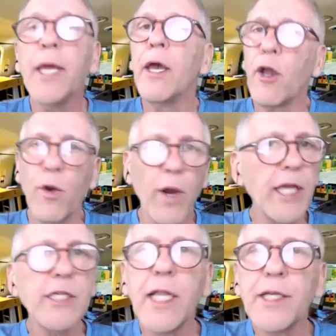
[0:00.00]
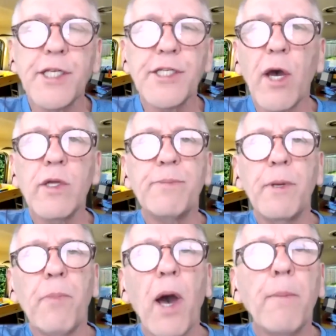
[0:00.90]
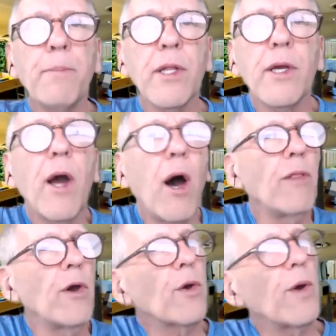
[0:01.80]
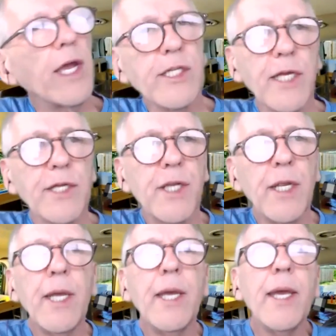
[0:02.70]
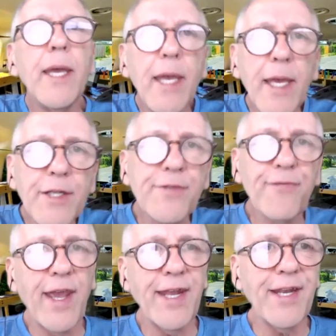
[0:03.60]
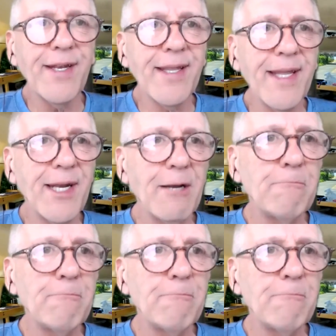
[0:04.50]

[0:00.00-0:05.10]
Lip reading: Craigslist has always been popular, although Craigslist is fading a little.